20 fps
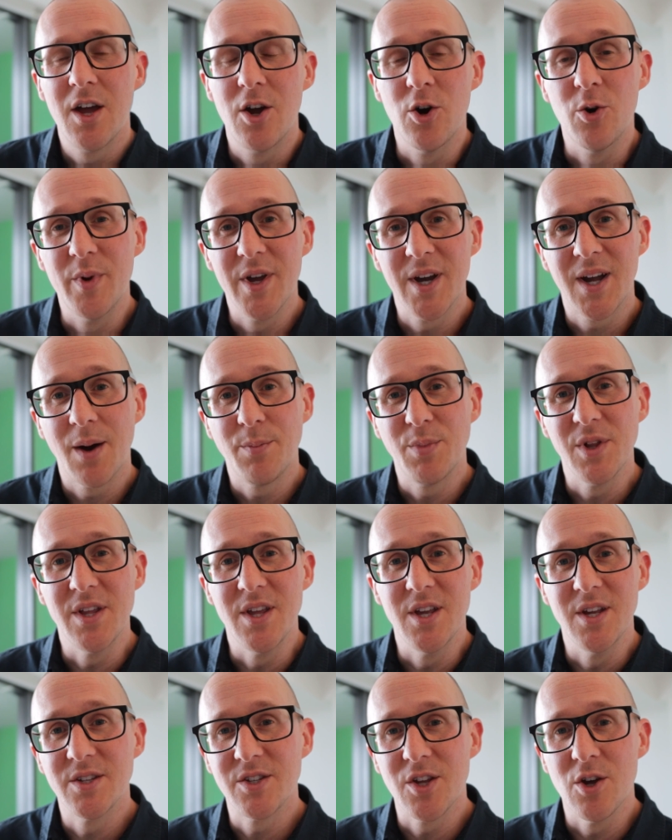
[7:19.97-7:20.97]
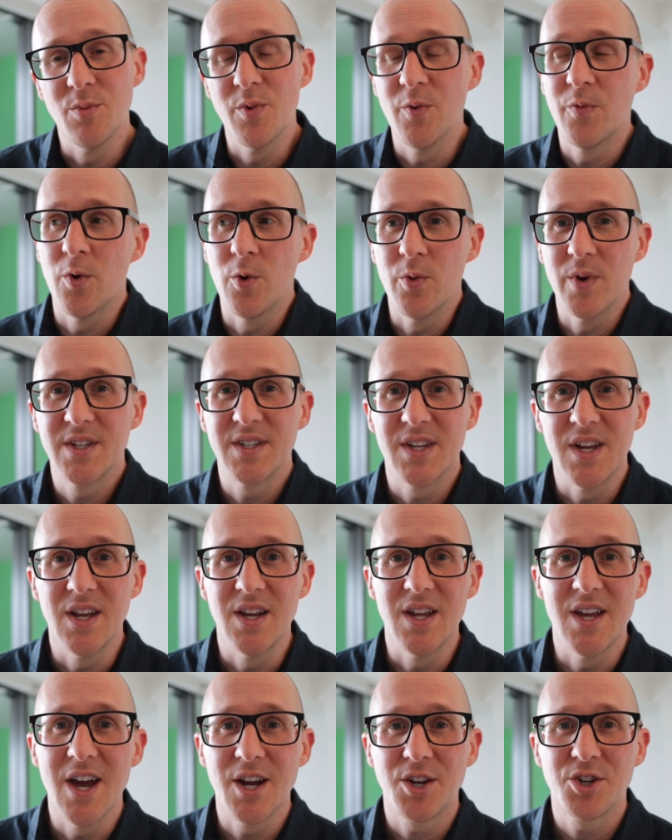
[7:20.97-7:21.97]
It'll be a couple of years though before we see
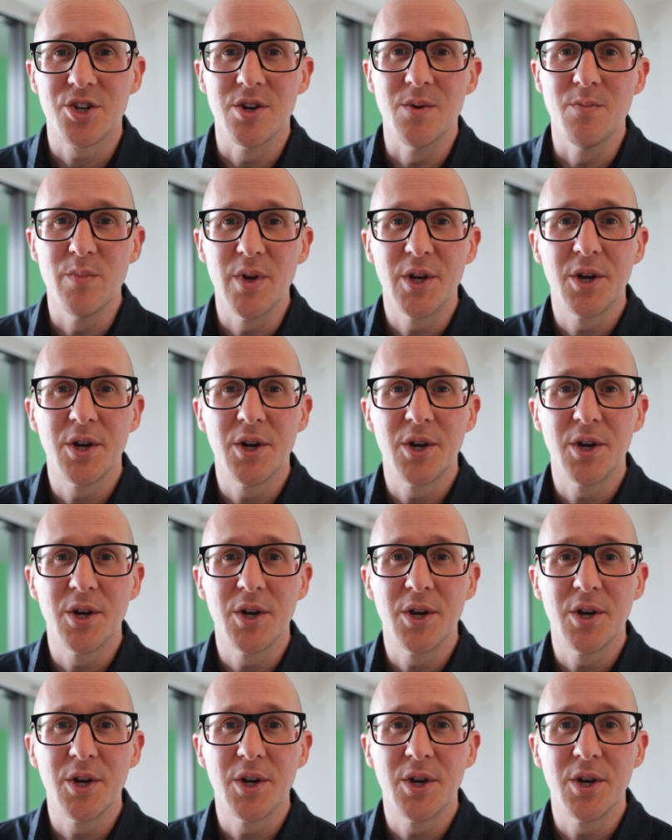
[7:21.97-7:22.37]
any action,